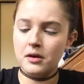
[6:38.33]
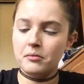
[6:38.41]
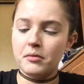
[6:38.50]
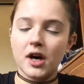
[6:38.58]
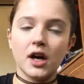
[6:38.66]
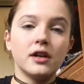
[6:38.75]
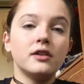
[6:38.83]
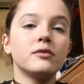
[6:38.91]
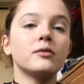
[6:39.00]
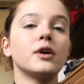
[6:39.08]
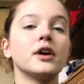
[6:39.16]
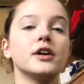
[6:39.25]
But
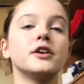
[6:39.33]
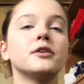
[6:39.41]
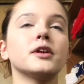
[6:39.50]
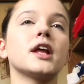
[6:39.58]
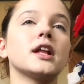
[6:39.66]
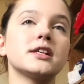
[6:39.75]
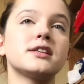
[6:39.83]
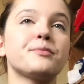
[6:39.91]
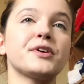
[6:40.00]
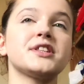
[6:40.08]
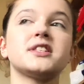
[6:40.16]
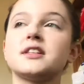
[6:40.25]
we're gonna do a little
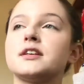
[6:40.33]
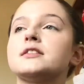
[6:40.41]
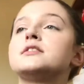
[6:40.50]
spritz of this